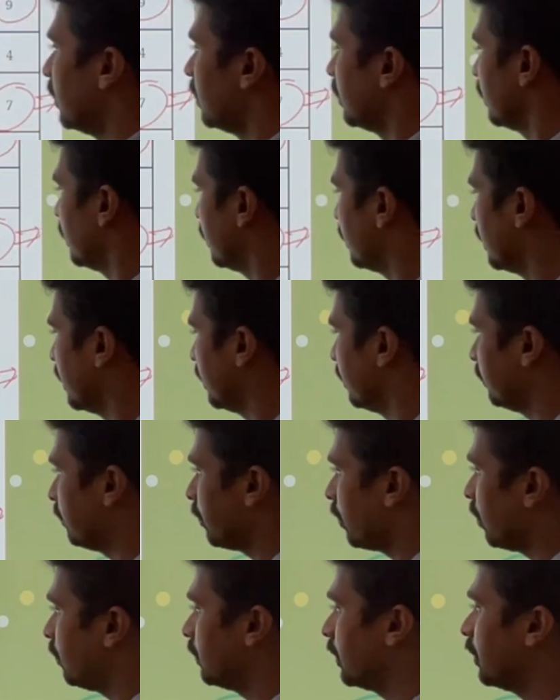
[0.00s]
and
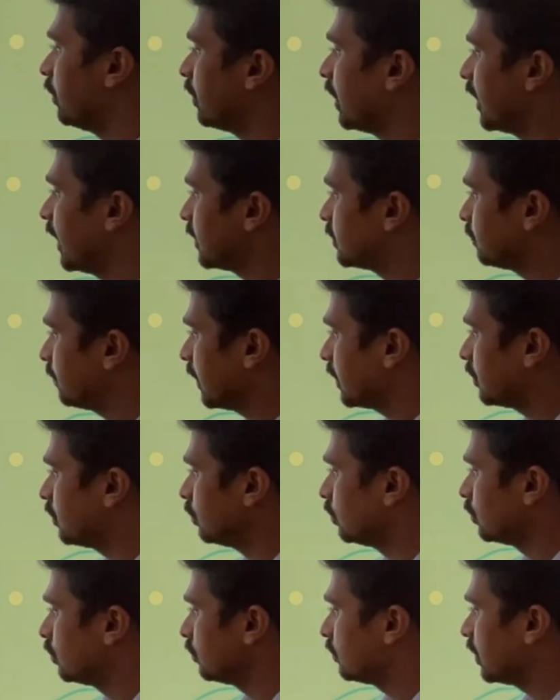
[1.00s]
probably you can expect two to
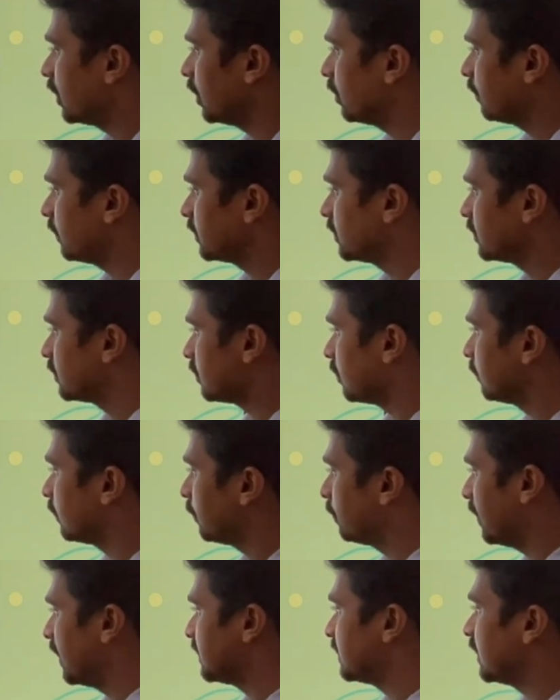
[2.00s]
three questions from the
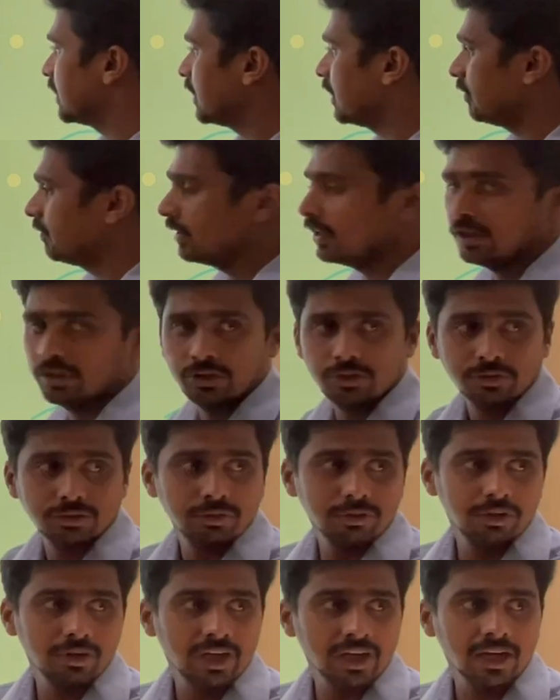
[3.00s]
basic level so you
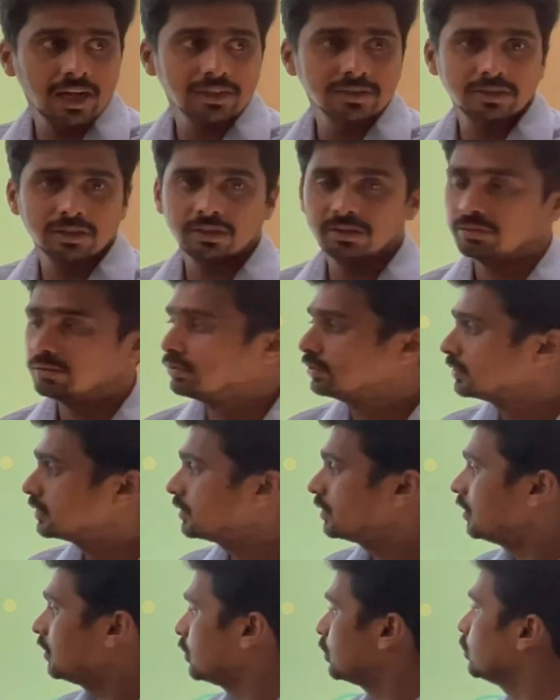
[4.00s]
can answer those
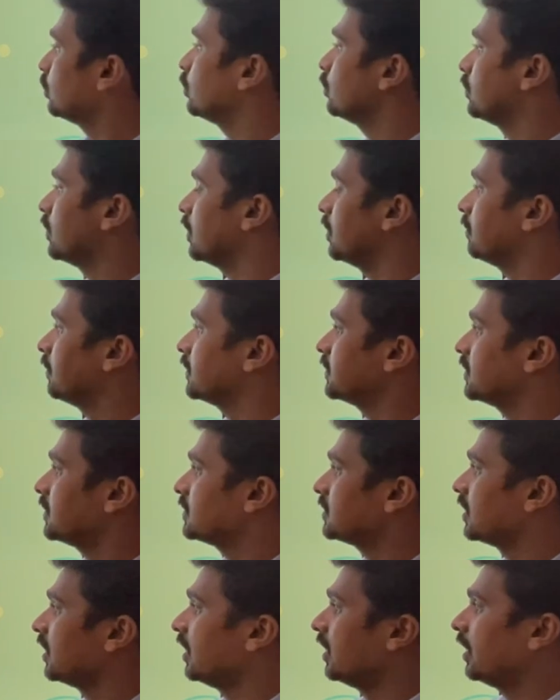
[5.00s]
two to three questions
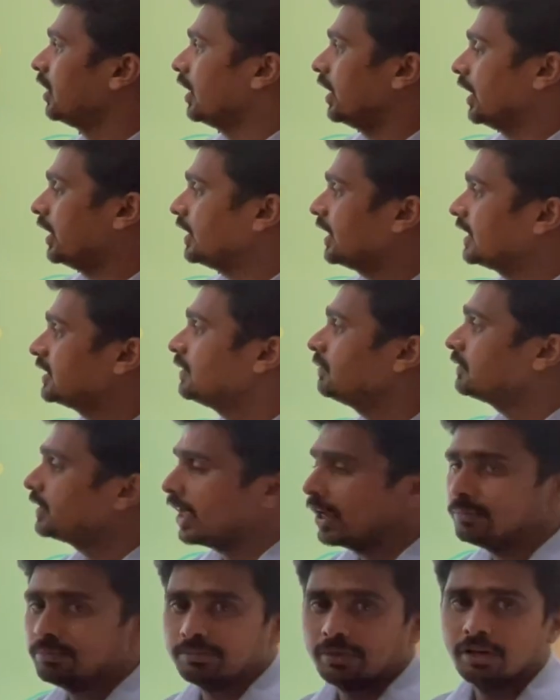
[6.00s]
in case if time
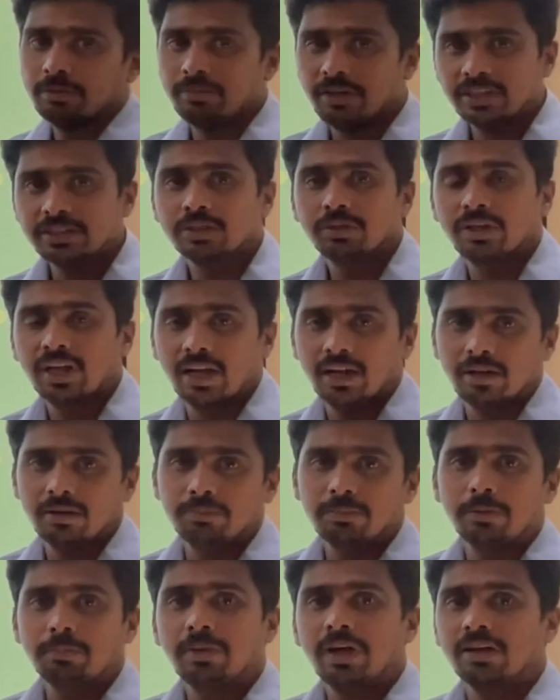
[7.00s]
permits you can
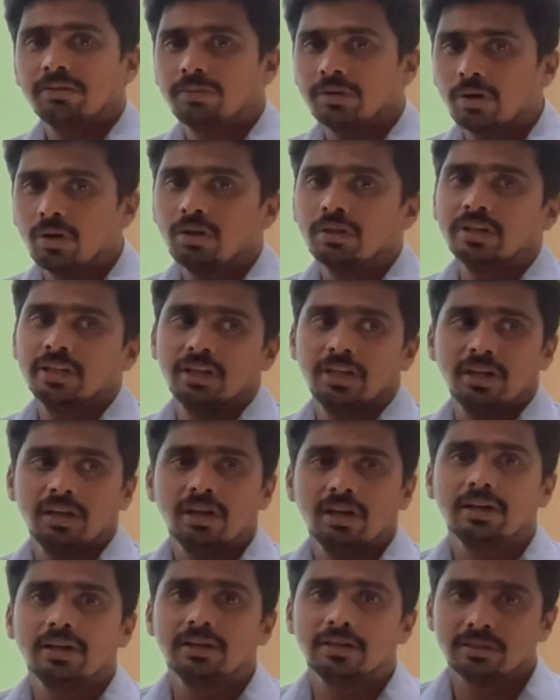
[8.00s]
prepare for all the
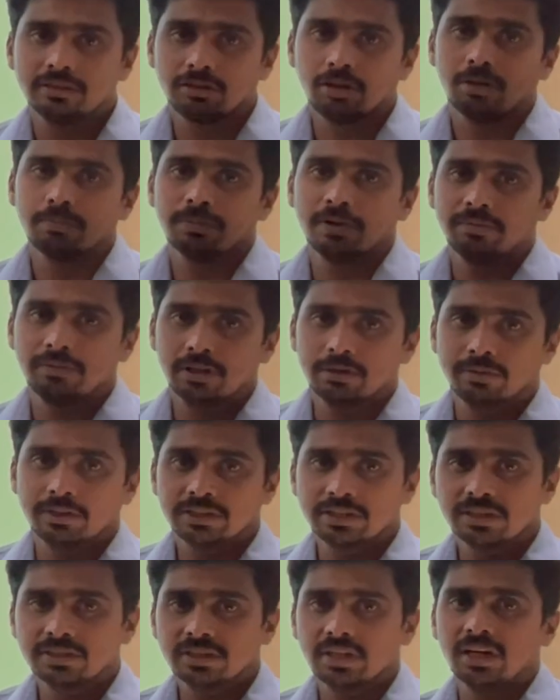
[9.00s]
top level questions
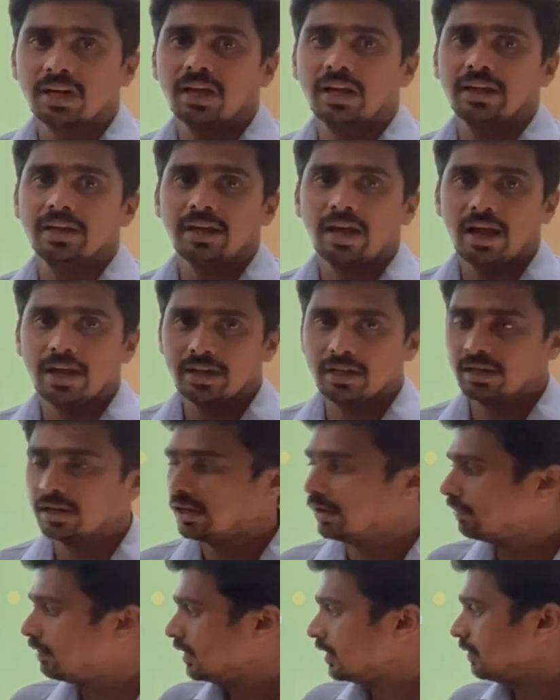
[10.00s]
and higher
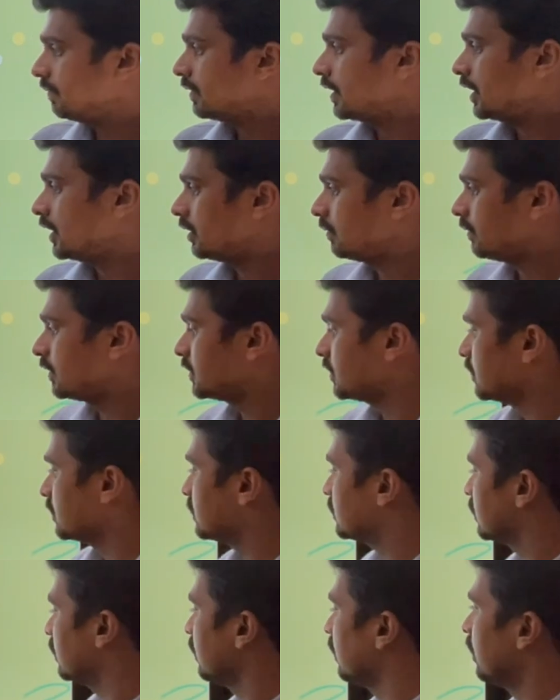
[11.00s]
level difficulty questions
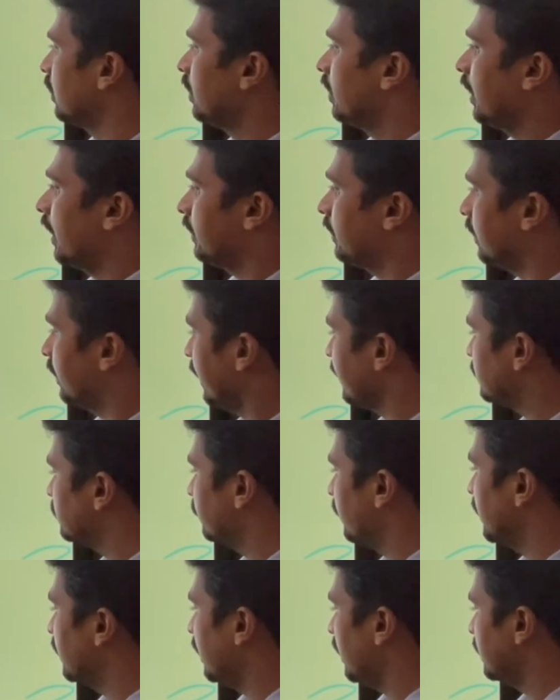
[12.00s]
and the next
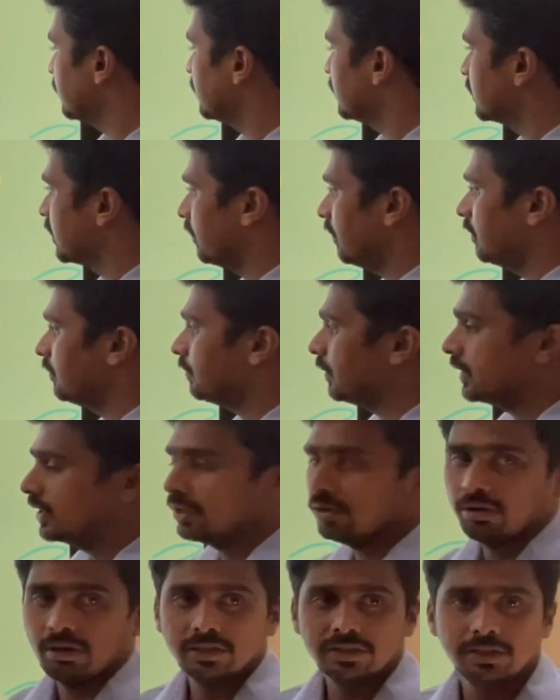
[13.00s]
weightage is given for the
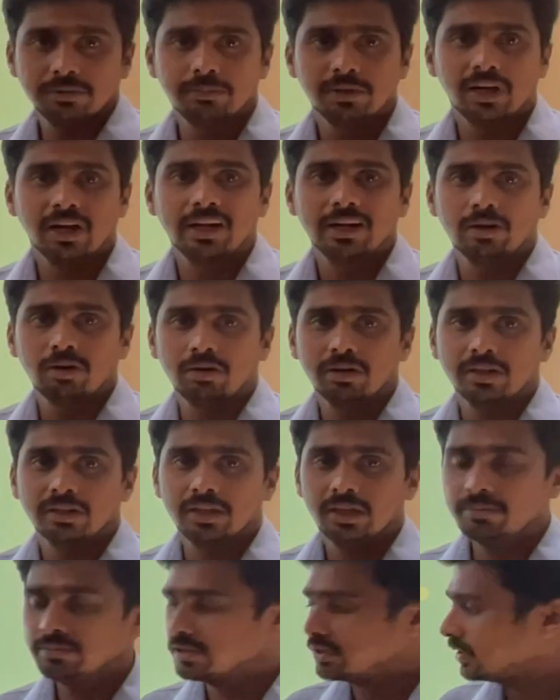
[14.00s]
algebra and
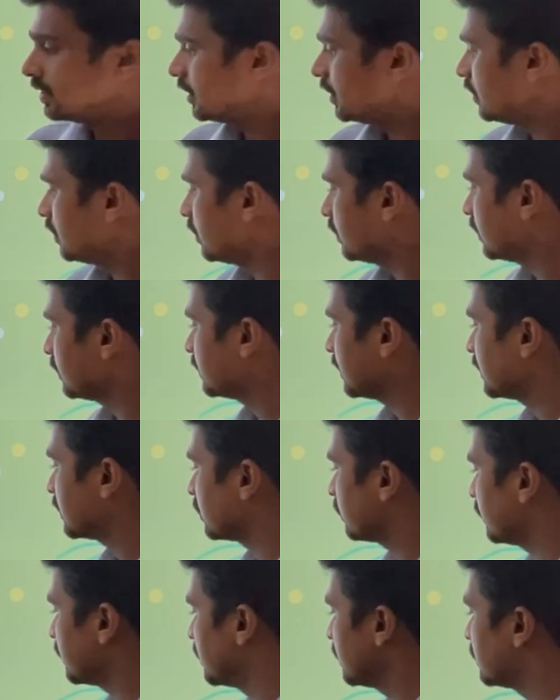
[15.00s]
logarithms here the six
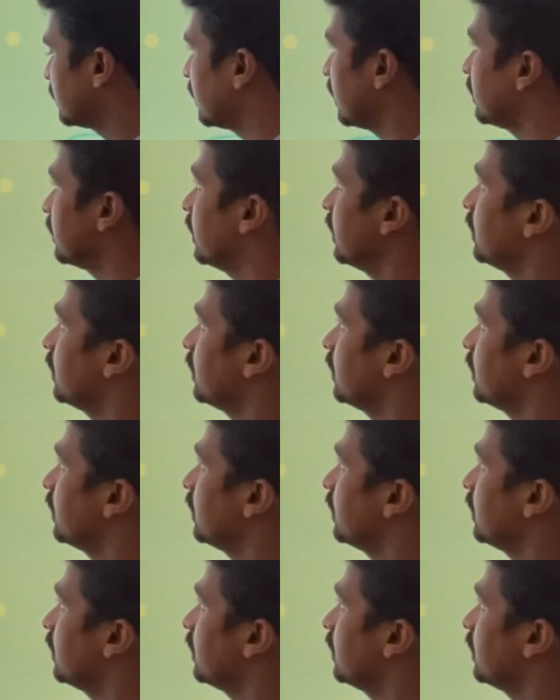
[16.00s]
questions are there